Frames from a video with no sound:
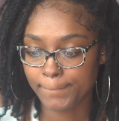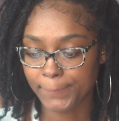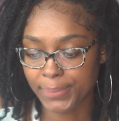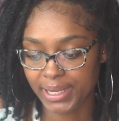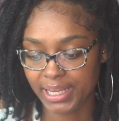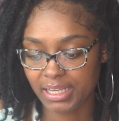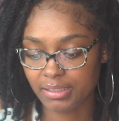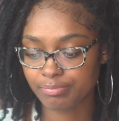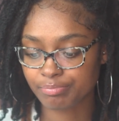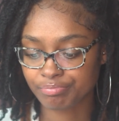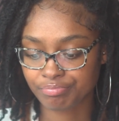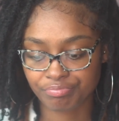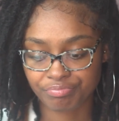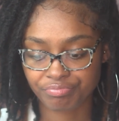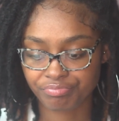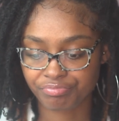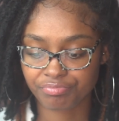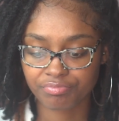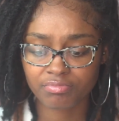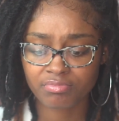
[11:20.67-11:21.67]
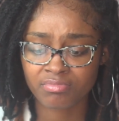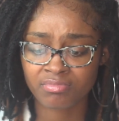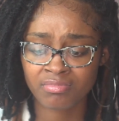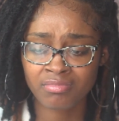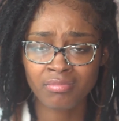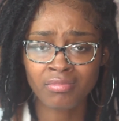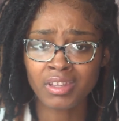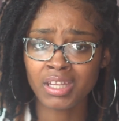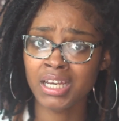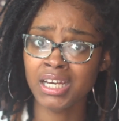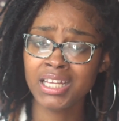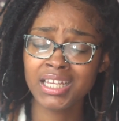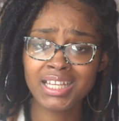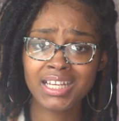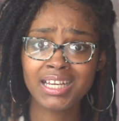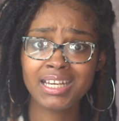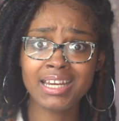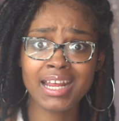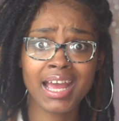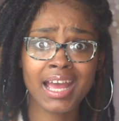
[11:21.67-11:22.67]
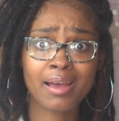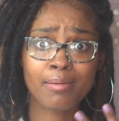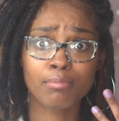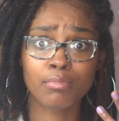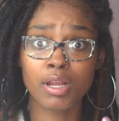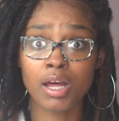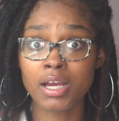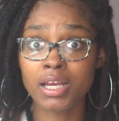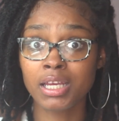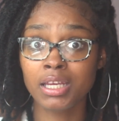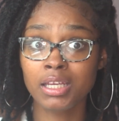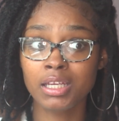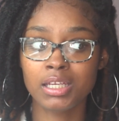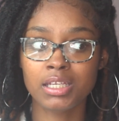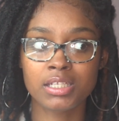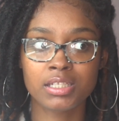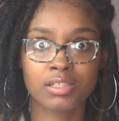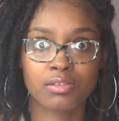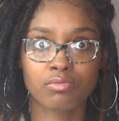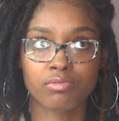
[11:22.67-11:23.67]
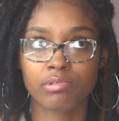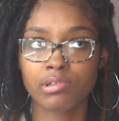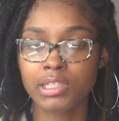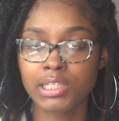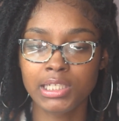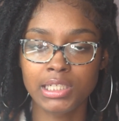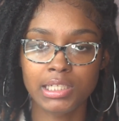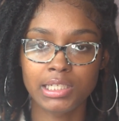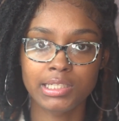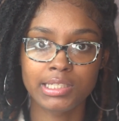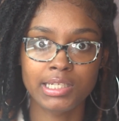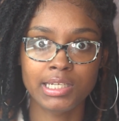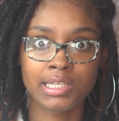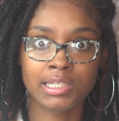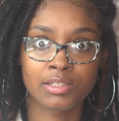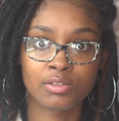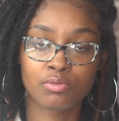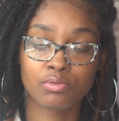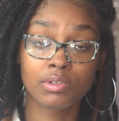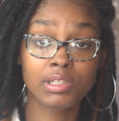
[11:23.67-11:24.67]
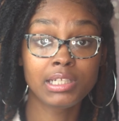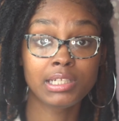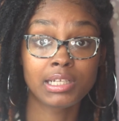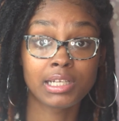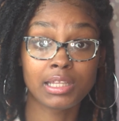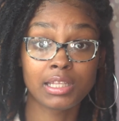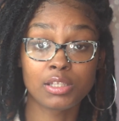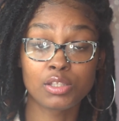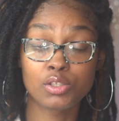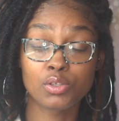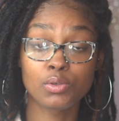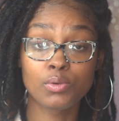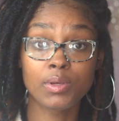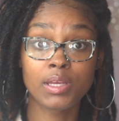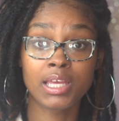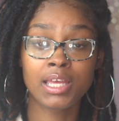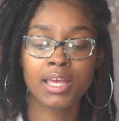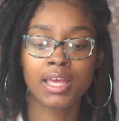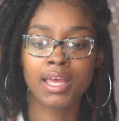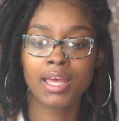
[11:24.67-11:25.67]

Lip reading: But other than that, blogging is really easy. It's really nothing to it.